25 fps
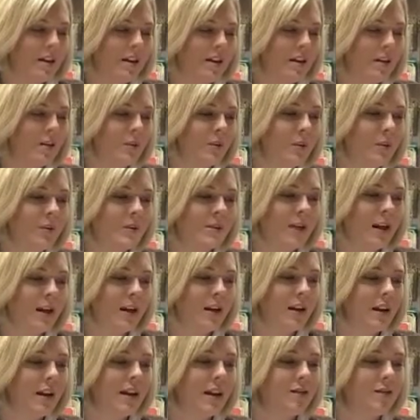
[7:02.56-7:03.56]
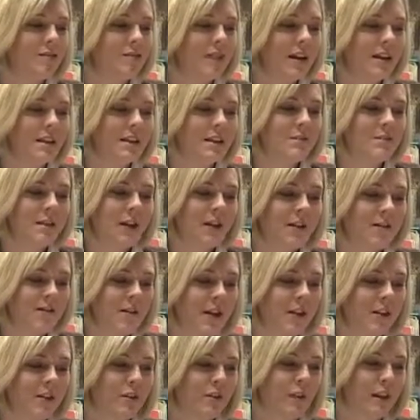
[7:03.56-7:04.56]
Another one said, it affected my
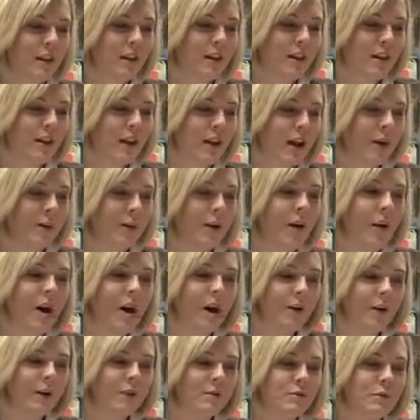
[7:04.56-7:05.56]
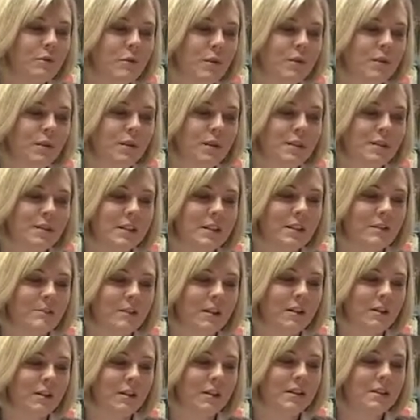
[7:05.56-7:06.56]
faith greatly. I will always remember this
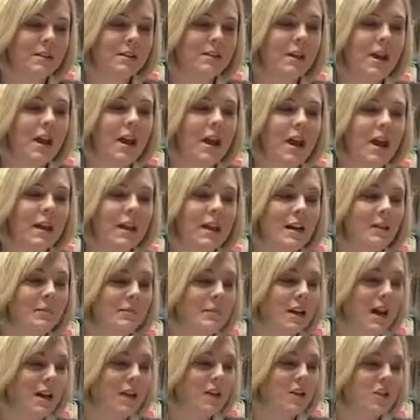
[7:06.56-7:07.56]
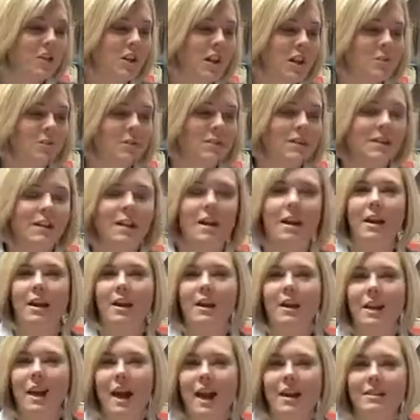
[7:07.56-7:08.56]
experience, and I am not ashamed to say,
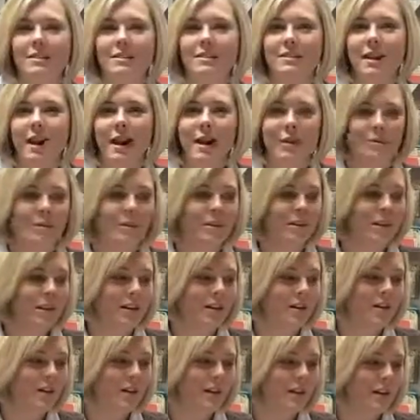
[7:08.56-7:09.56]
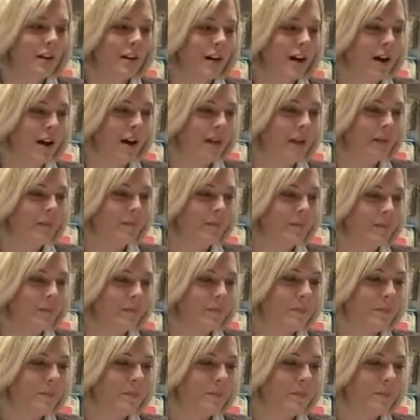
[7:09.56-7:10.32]
yes, I believe in God.